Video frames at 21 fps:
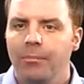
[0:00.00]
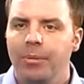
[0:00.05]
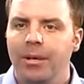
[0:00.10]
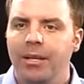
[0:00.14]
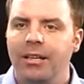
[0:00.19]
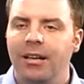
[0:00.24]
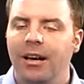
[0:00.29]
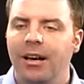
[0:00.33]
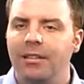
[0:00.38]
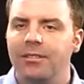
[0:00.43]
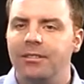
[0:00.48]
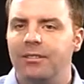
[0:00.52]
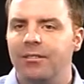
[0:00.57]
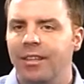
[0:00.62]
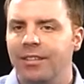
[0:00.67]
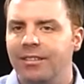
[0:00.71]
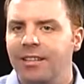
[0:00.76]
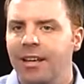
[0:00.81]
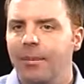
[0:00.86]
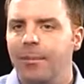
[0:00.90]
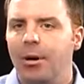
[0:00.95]
Because
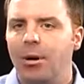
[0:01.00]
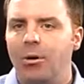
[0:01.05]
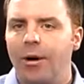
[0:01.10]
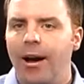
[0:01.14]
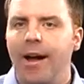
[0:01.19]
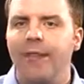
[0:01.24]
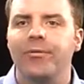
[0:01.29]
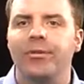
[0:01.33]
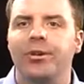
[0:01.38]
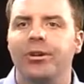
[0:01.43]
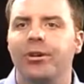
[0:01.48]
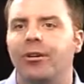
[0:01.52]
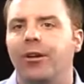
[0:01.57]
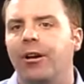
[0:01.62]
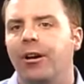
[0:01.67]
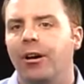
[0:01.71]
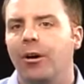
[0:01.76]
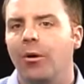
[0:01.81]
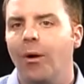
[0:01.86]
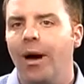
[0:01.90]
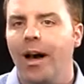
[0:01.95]
the demographic you're
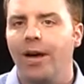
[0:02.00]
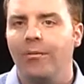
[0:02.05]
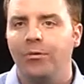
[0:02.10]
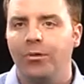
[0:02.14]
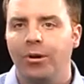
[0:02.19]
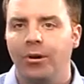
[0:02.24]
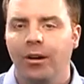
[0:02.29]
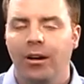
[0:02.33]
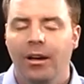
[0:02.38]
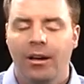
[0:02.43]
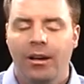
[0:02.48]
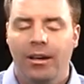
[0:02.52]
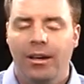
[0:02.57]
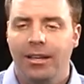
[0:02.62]
going to go after